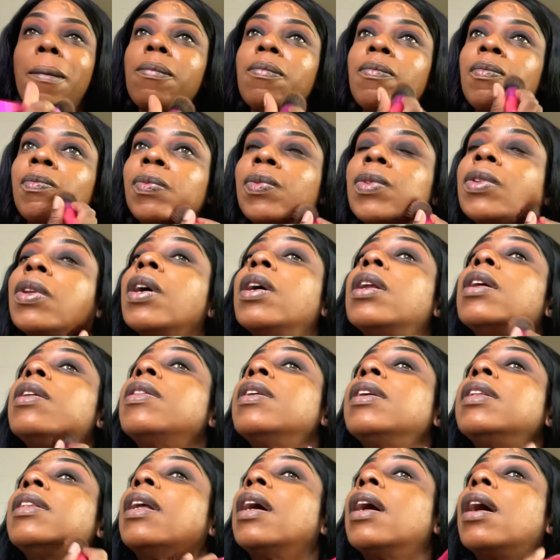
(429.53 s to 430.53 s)
And the only
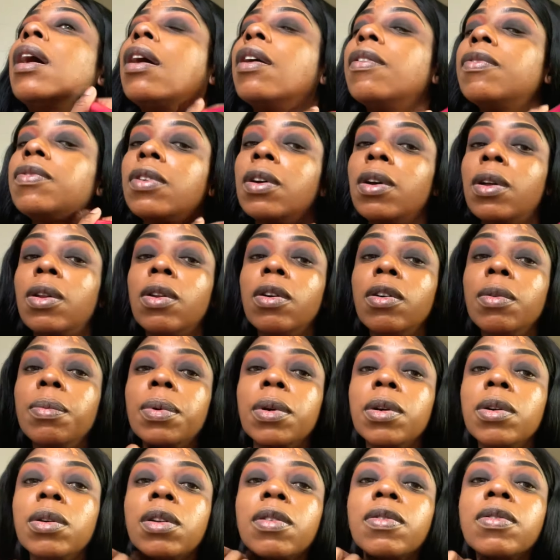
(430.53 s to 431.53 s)
thing that after a long
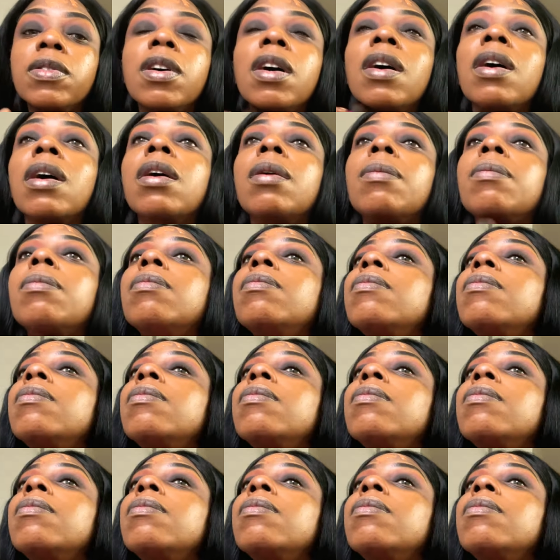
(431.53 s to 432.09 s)
period of time,